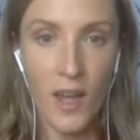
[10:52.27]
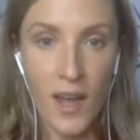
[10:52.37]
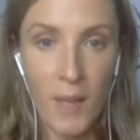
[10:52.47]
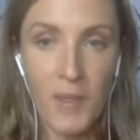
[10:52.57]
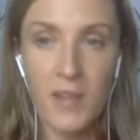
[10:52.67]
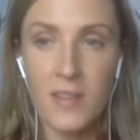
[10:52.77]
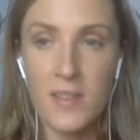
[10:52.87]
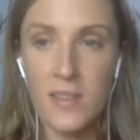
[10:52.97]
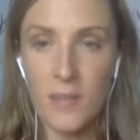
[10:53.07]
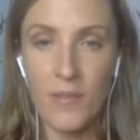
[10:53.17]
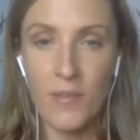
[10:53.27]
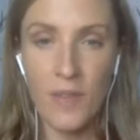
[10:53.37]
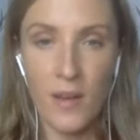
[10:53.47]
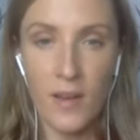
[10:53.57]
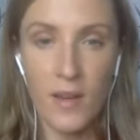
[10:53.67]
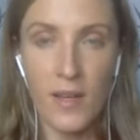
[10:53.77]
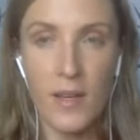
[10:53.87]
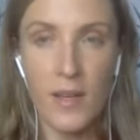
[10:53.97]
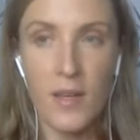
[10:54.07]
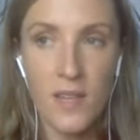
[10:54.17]
And because this time of year
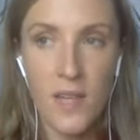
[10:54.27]
is